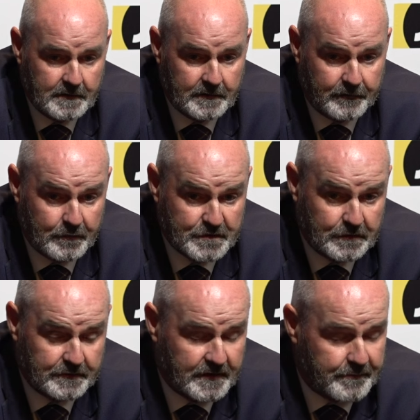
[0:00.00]
They've always
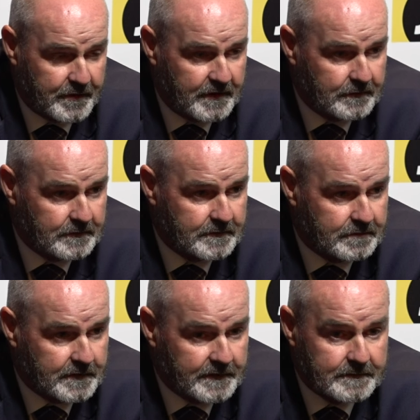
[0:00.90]
shown that they're pretty good
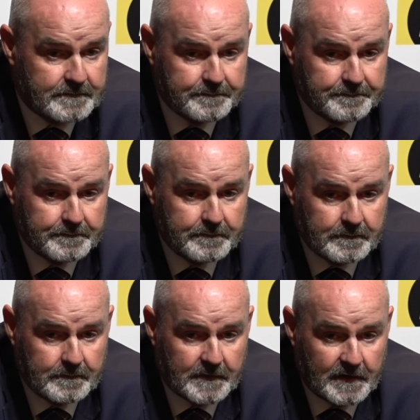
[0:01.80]
in
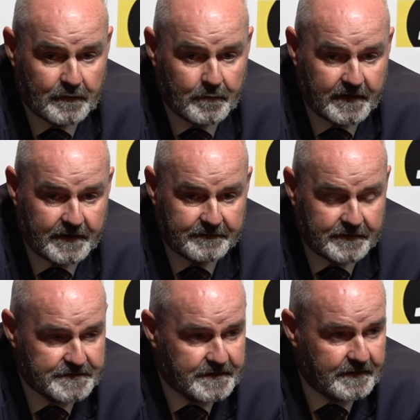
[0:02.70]
a little bit of
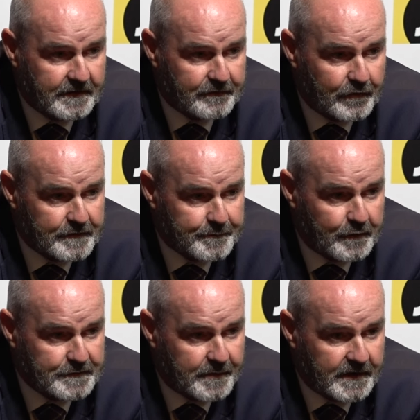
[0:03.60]
adversity. They've always
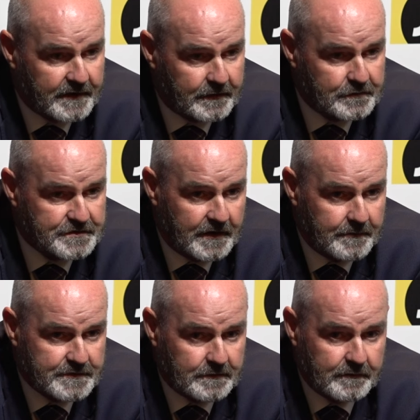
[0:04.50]
bounced back in a good
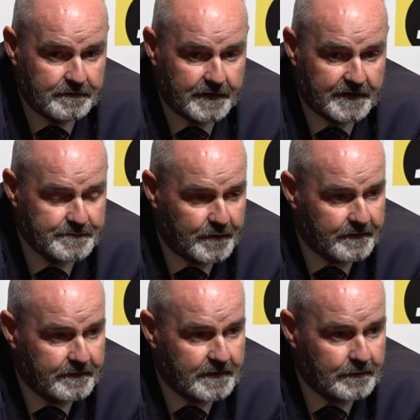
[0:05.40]
shape, so hopefully next
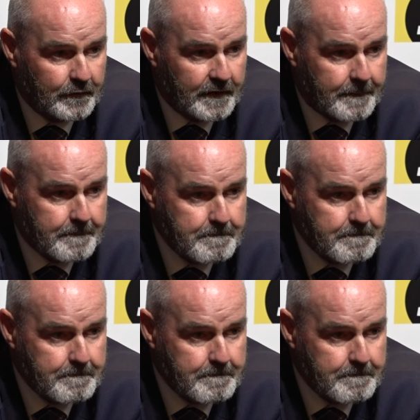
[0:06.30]
month they can do that.